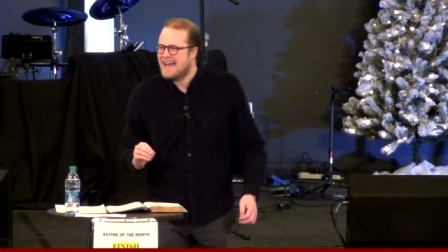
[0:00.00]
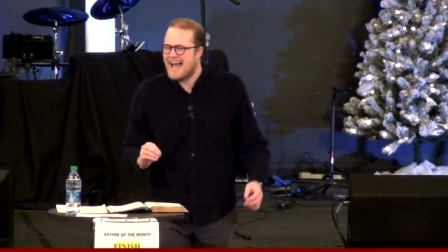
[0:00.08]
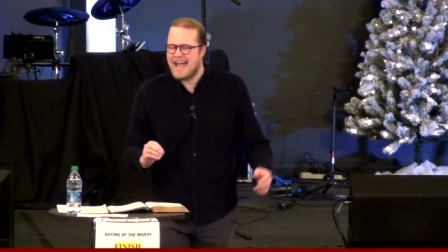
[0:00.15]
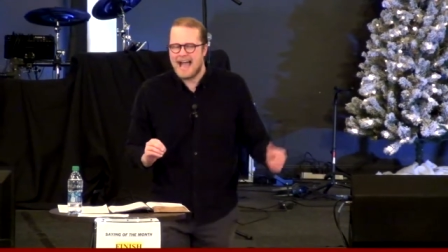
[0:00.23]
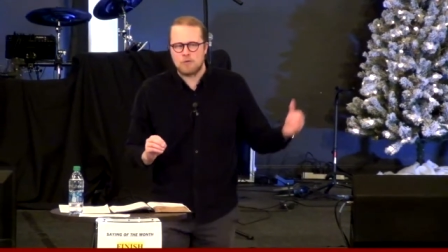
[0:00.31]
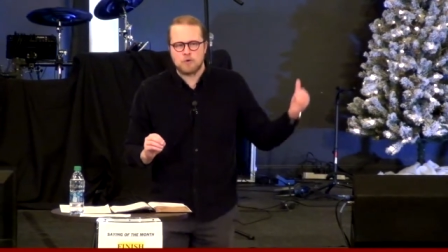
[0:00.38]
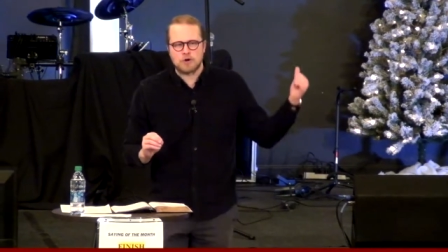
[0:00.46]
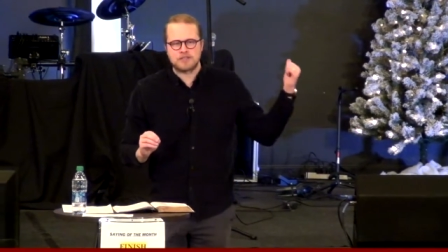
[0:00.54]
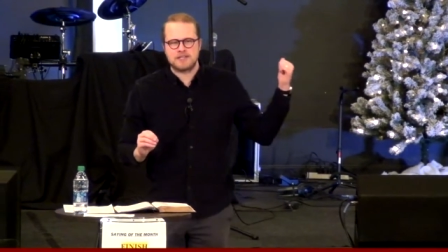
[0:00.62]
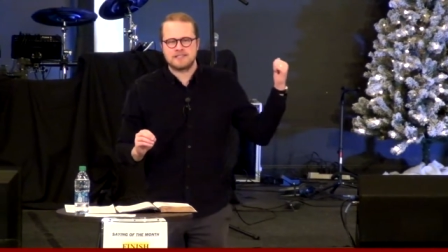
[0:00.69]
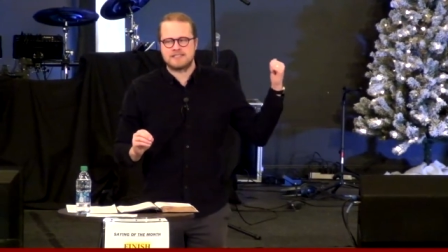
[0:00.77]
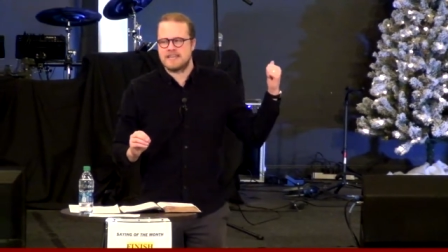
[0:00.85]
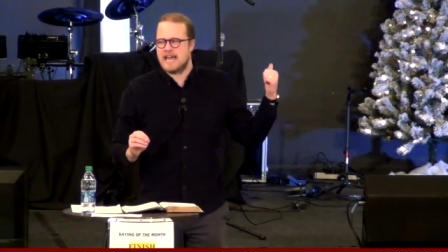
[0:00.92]
I, I, worked
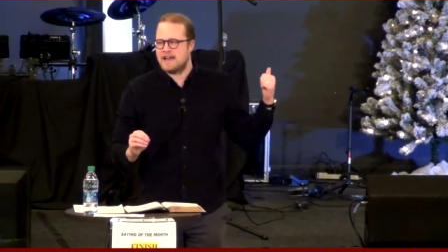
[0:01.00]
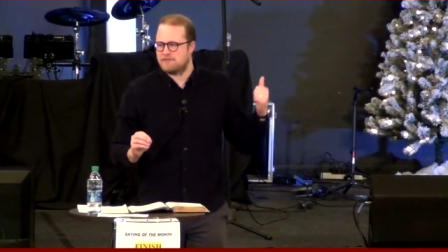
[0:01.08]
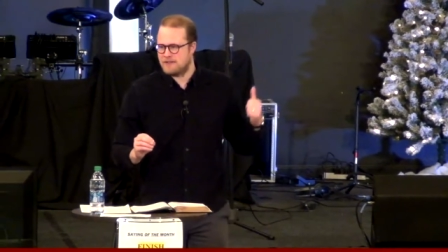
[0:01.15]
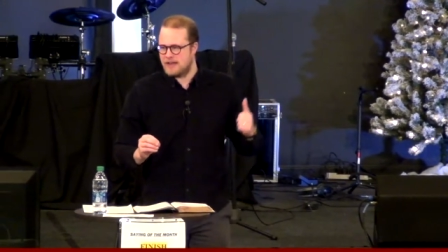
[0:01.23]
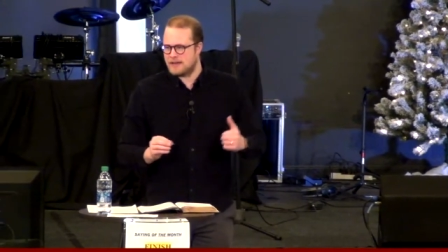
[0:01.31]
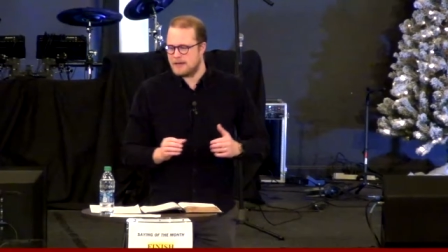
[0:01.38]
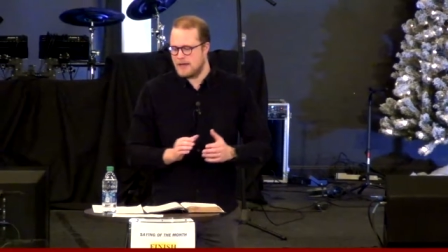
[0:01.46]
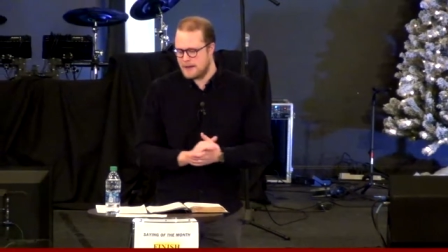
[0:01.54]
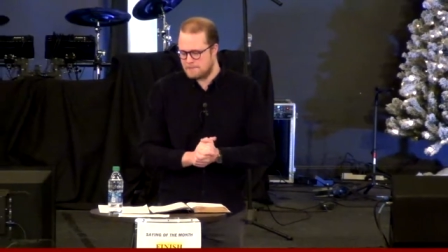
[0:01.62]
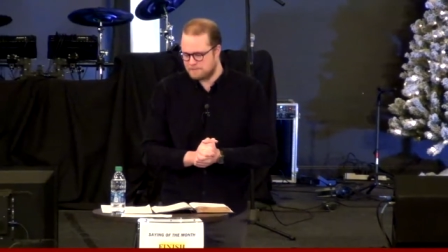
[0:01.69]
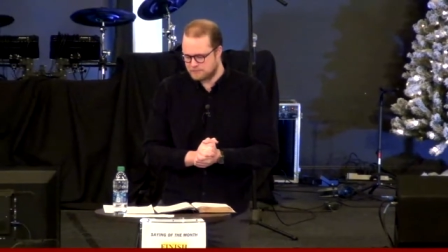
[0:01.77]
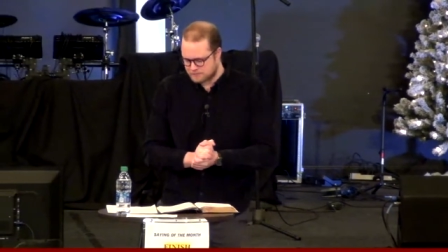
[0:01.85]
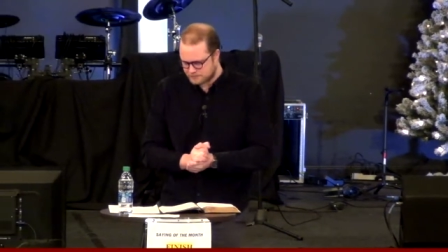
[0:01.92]
on staff like. Um,